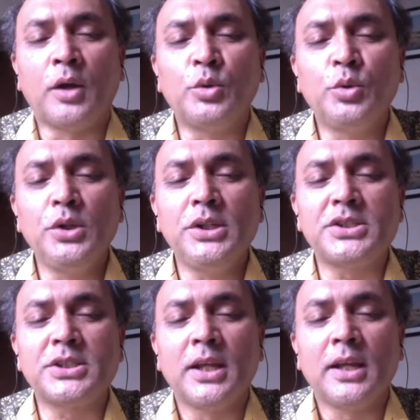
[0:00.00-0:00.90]

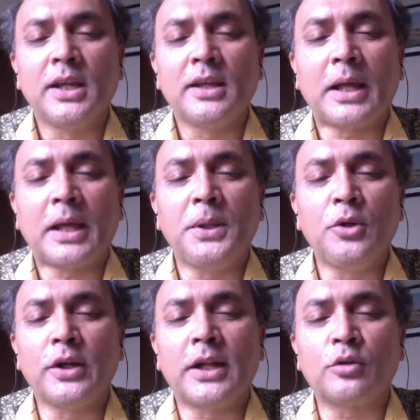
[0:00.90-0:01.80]
which
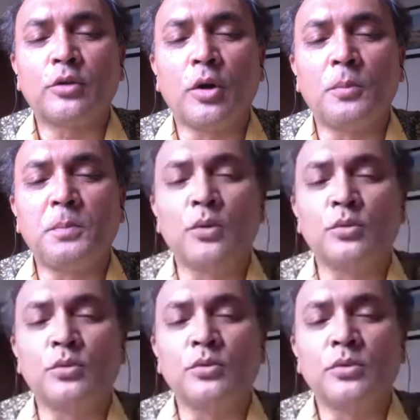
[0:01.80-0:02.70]
terpenoidal
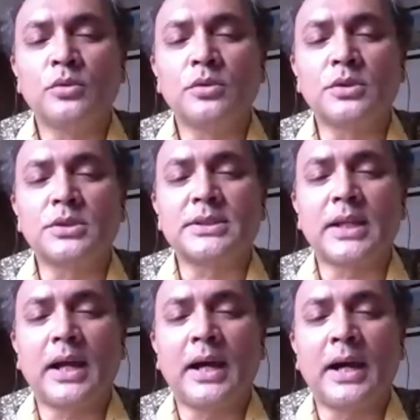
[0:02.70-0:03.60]
compounds
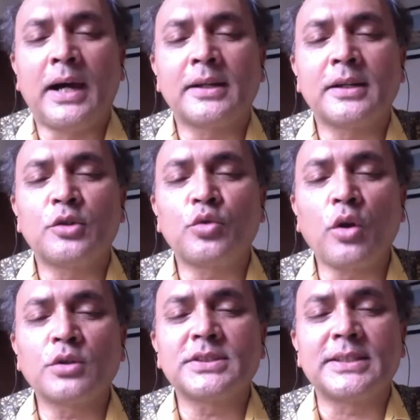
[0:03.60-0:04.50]
are
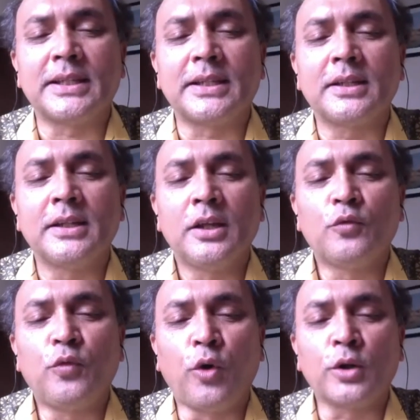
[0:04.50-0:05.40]
toxic
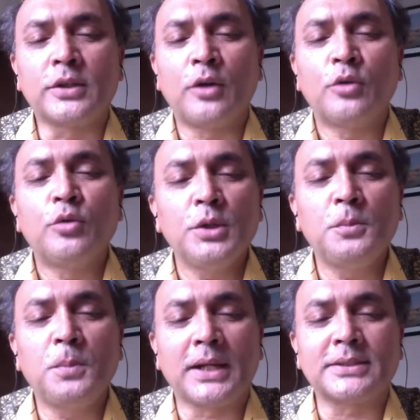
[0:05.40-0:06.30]
for the wheat
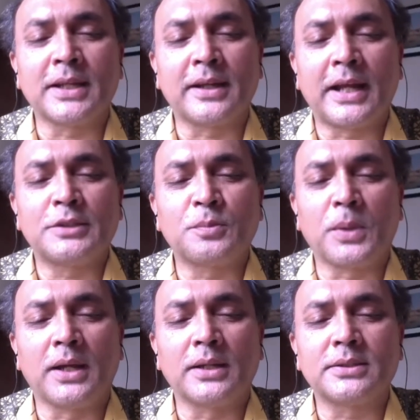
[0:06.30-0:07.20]
blast and rice
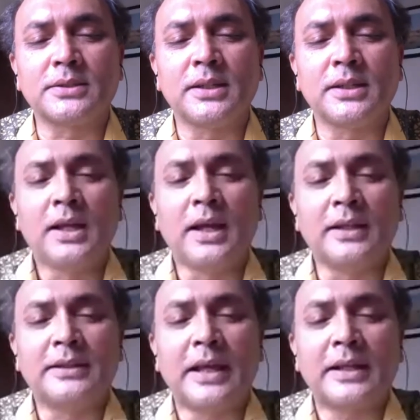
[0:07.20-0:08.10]
blast.
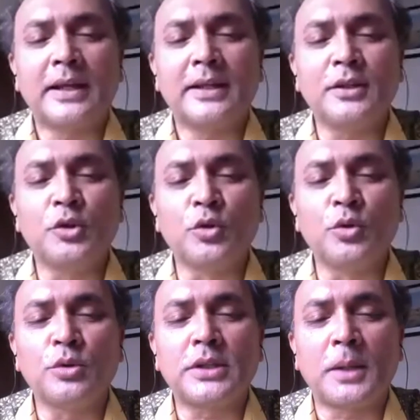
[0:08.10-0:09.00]
Uh, there are, you
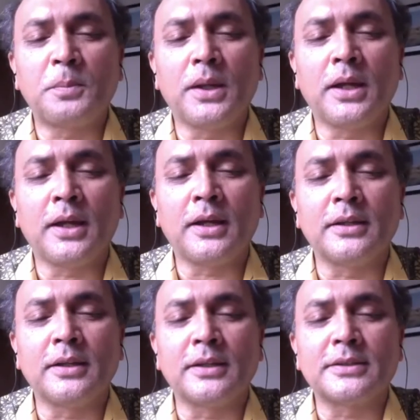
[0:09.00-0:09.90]
know, uh,
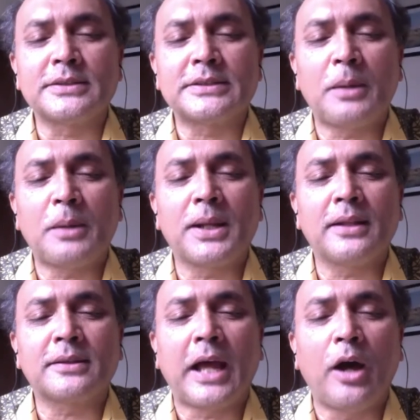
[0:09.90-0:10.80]
several
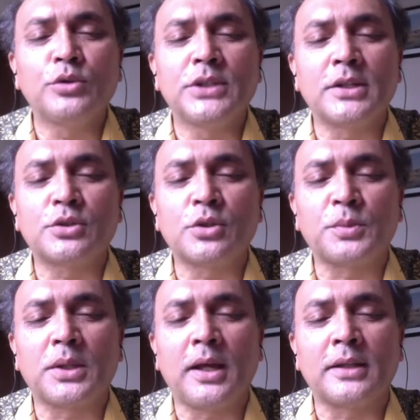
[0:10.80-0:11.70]
thousands of
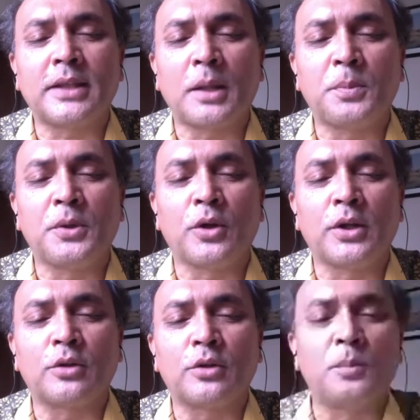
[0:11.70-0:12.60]
uh,
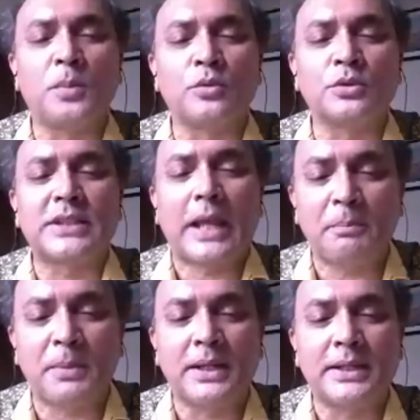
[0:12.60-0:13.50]
terpenoidal compounds
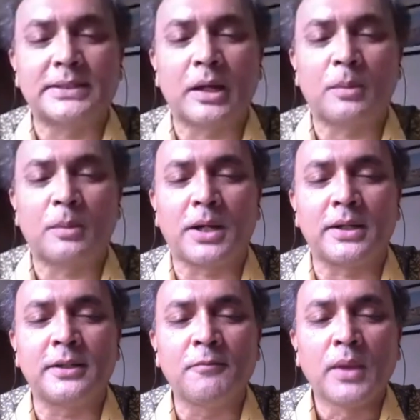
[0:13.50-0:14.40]
have been discovered
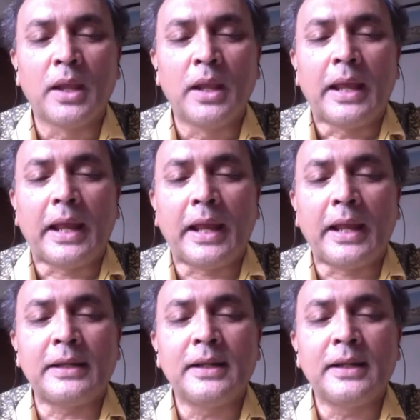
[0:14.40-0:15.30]
and